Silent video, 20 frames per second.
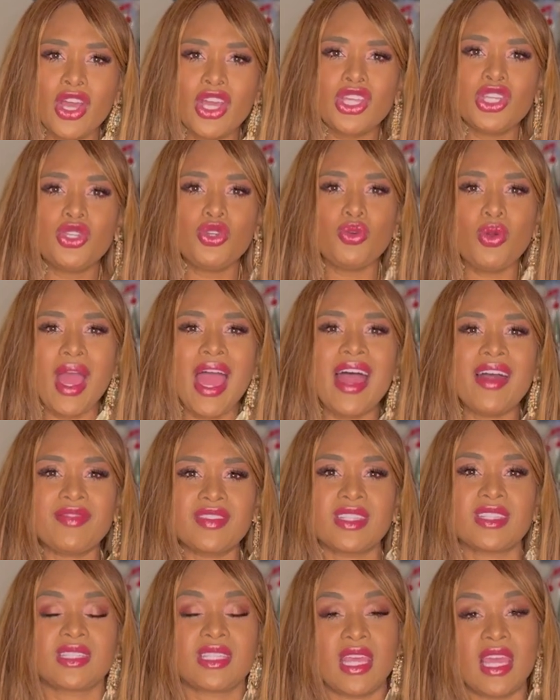You have
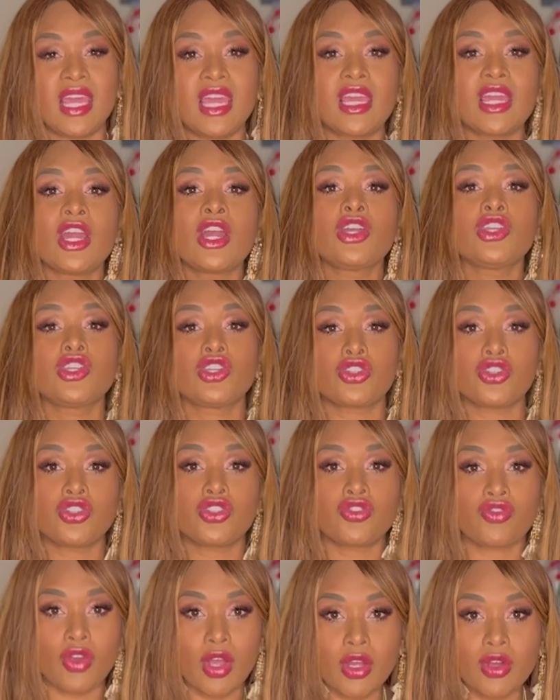to take your
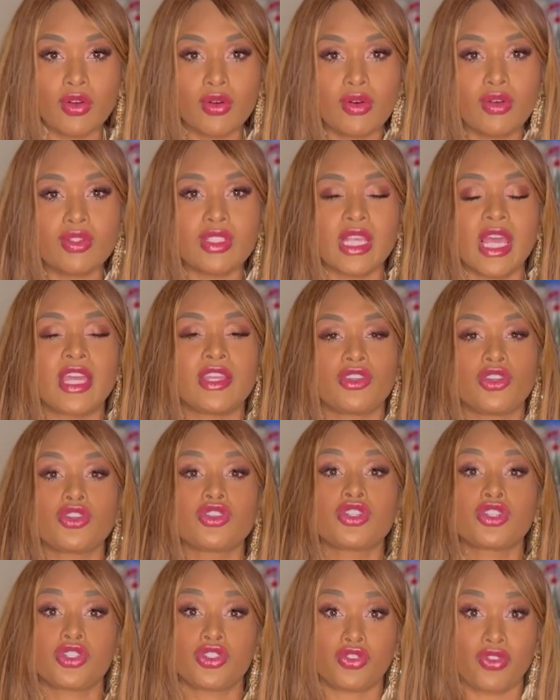struggles and your
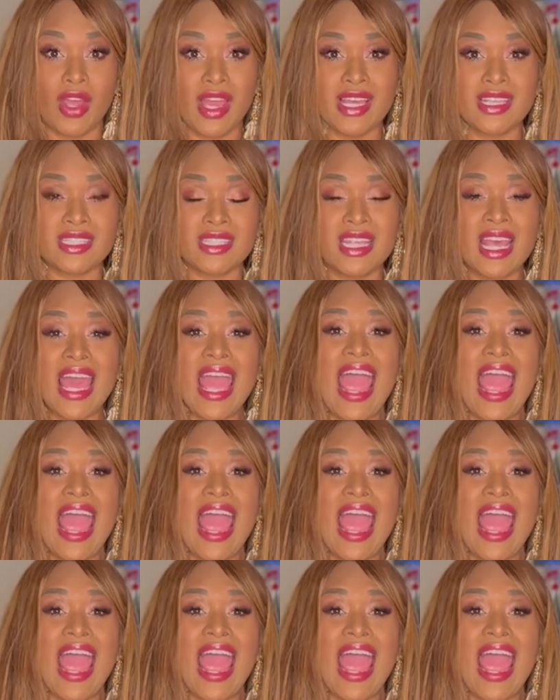stress